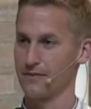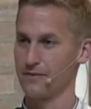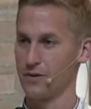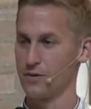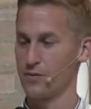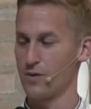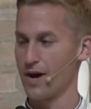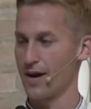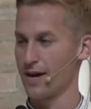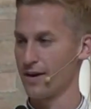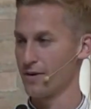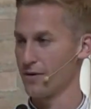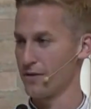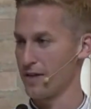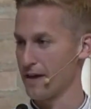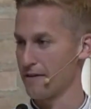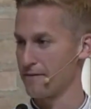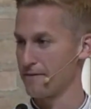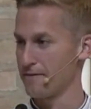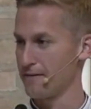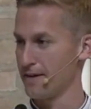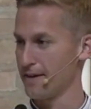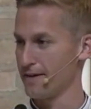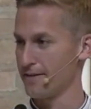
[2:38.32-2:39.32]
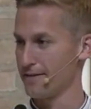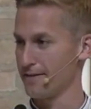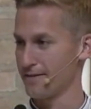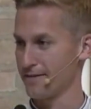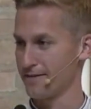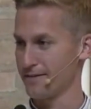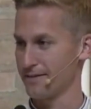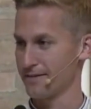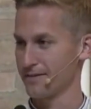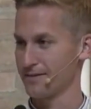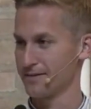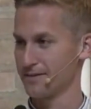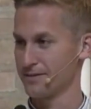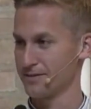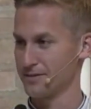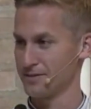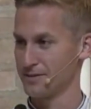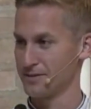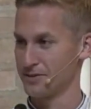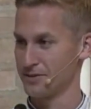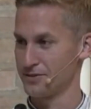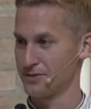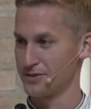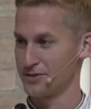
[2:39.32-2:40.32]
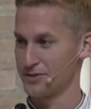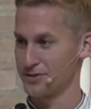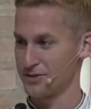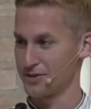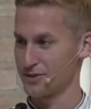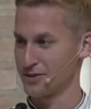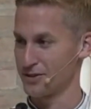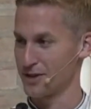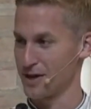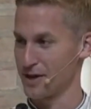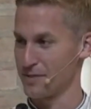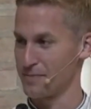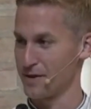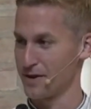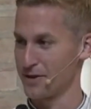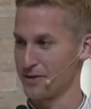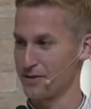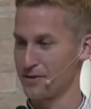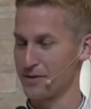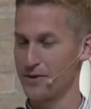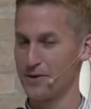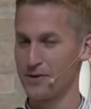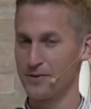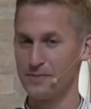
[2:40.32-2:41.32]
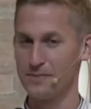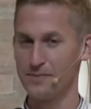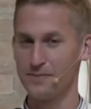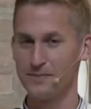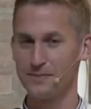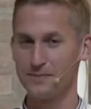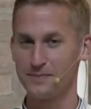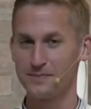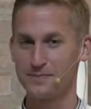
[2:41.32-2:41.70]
If you want to know that 5th, you'll just look up on your own.